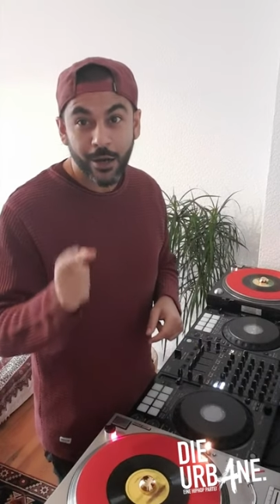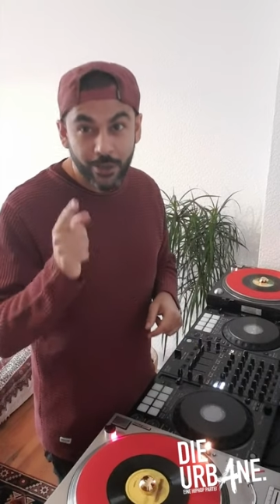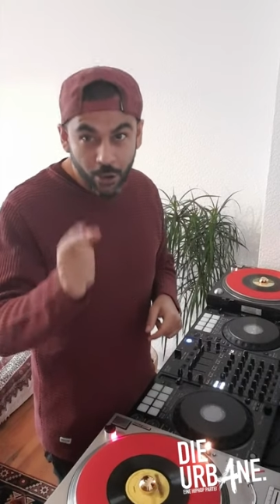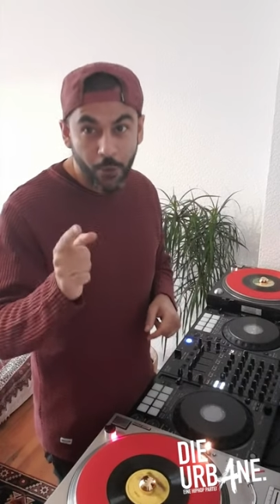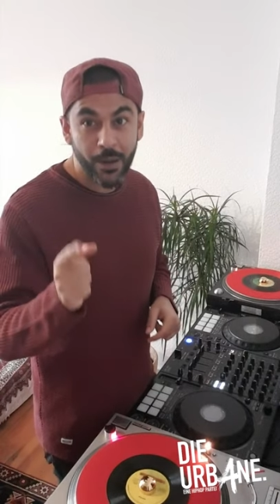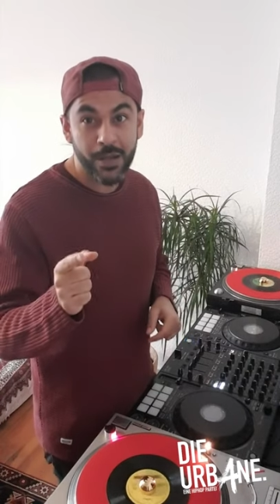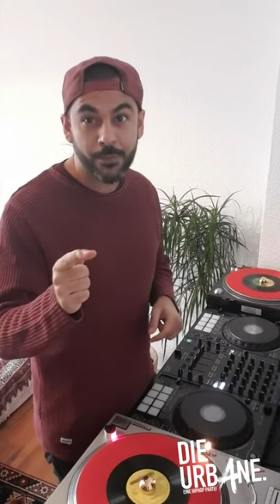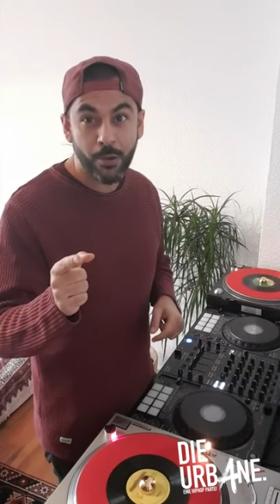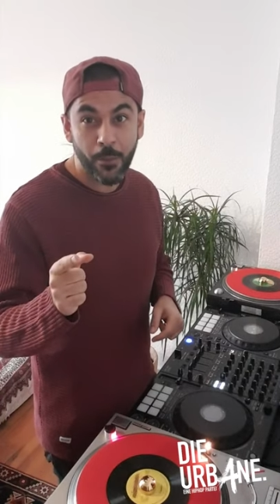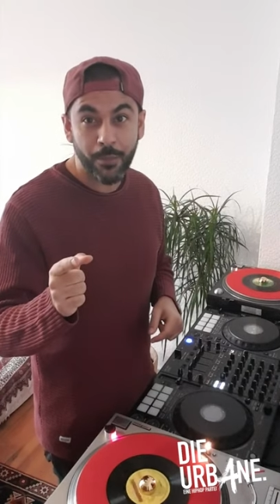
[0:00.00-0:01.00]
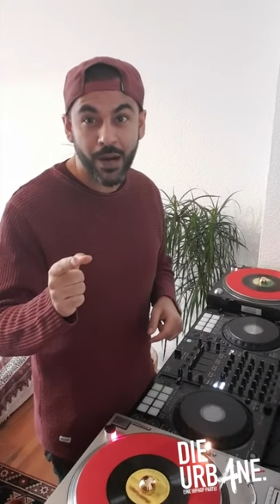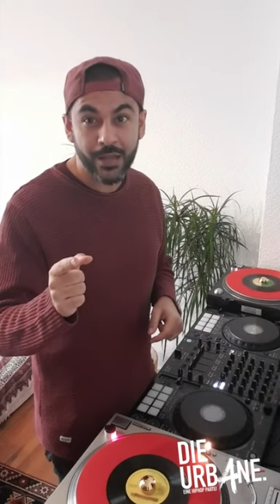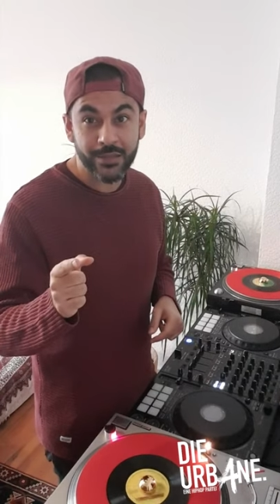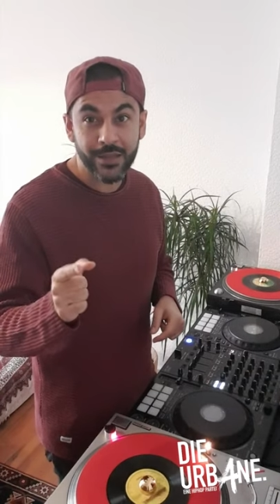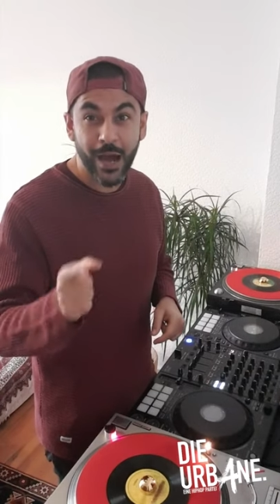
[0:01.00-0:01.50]
a global hip hop
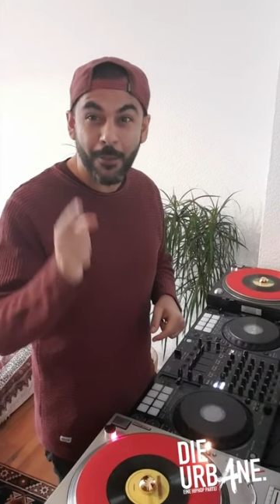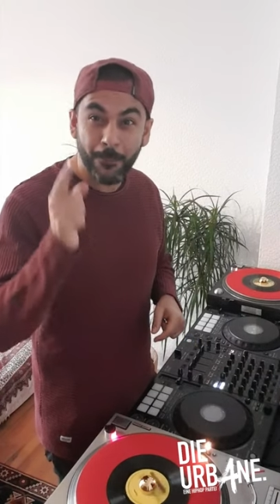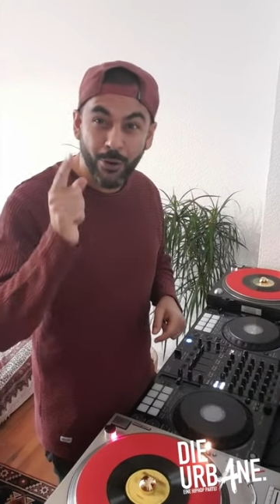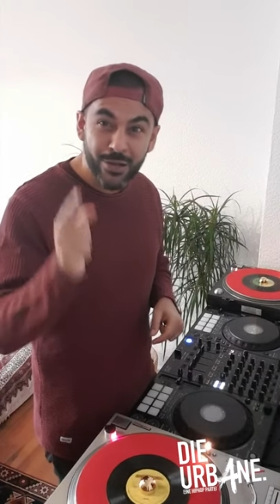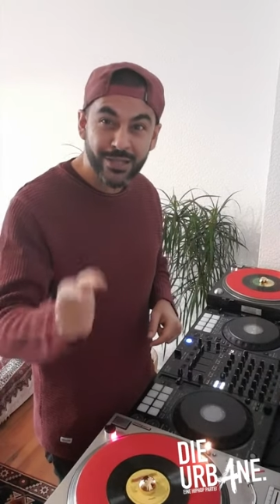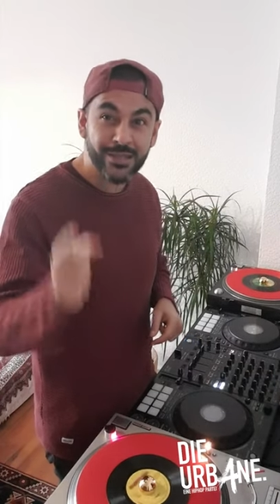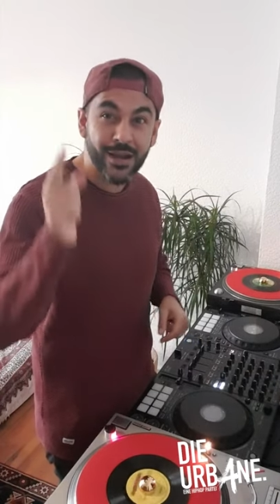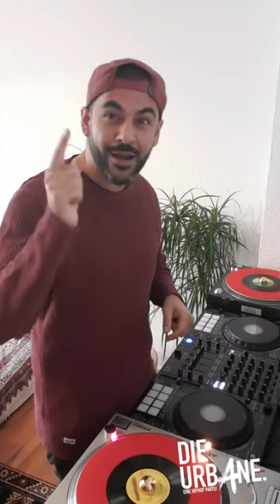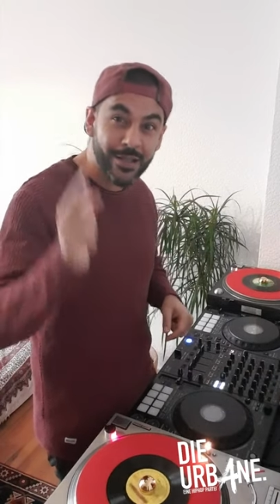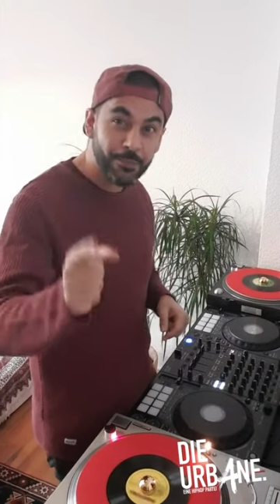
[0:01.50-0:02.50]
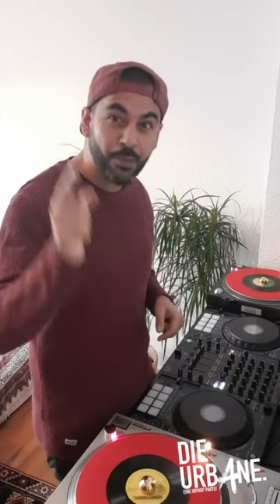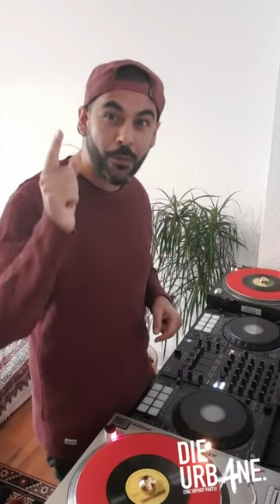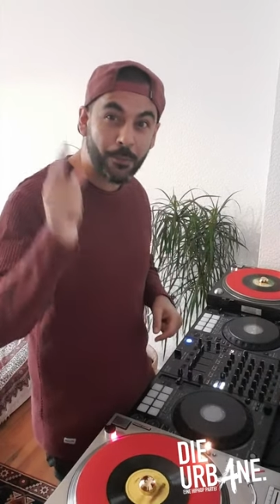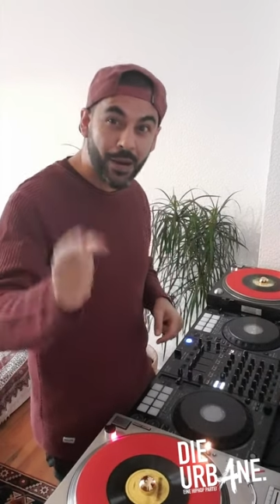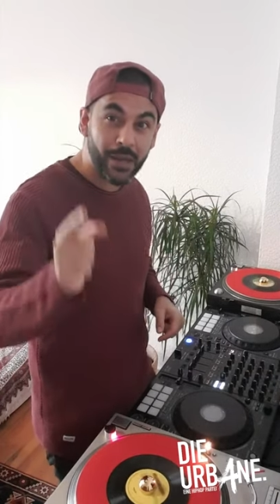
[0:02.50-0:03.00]
party, a political hip
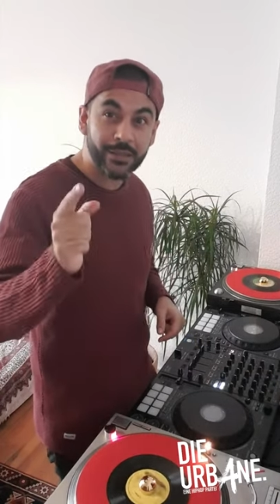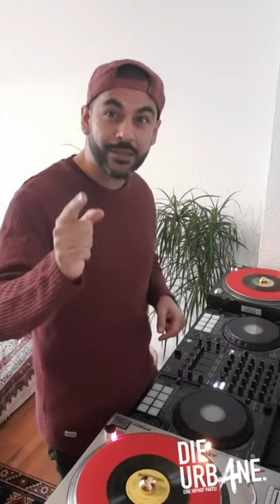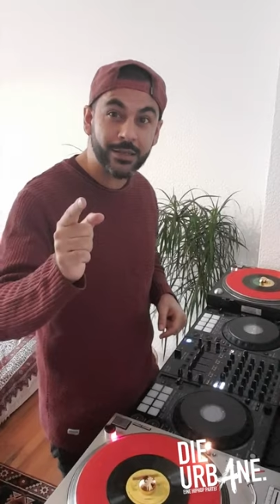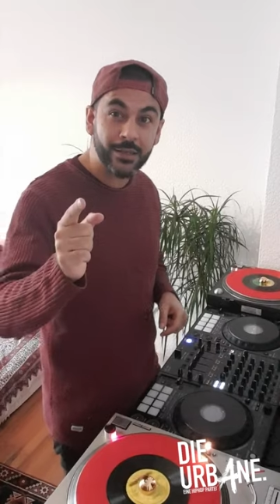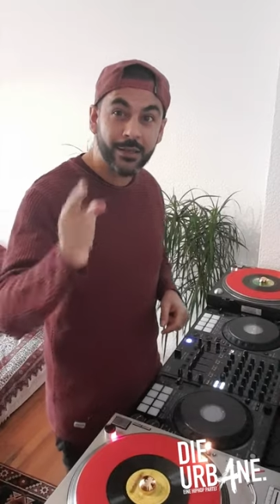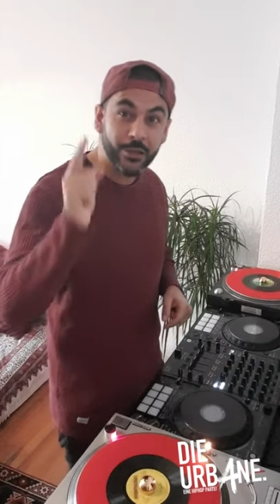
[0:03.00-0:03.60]
hop party,